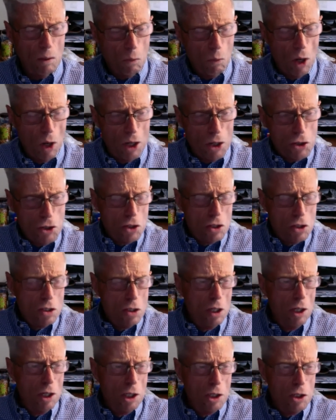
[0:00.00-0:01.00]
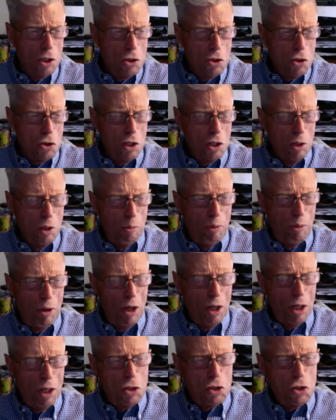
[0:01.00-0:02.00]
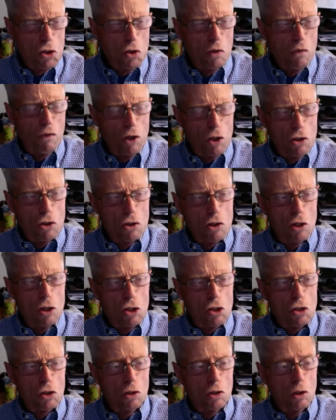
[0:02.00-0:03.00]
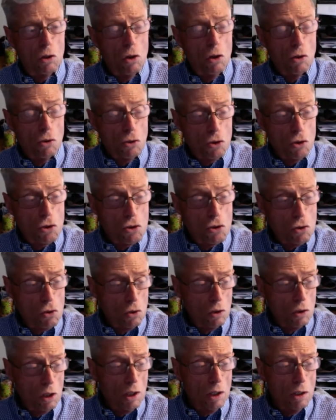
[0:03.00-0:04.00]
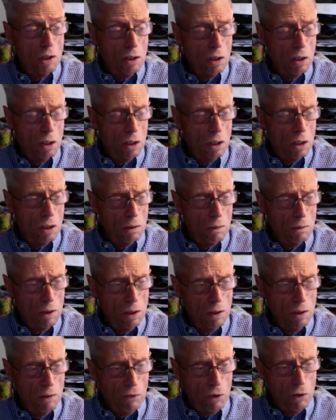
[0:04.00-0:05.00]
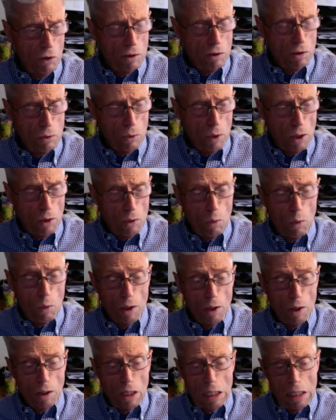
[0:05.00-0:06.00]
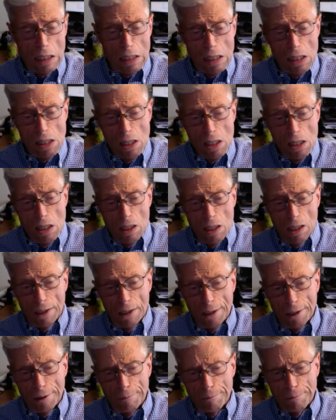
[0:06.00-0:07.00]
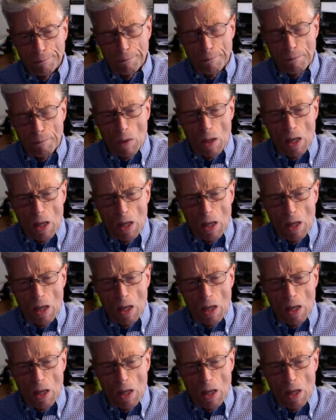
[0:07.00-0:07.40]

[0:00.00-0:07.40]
rising tides impacts the vegetation along the shoreline in a very direct way. Finally,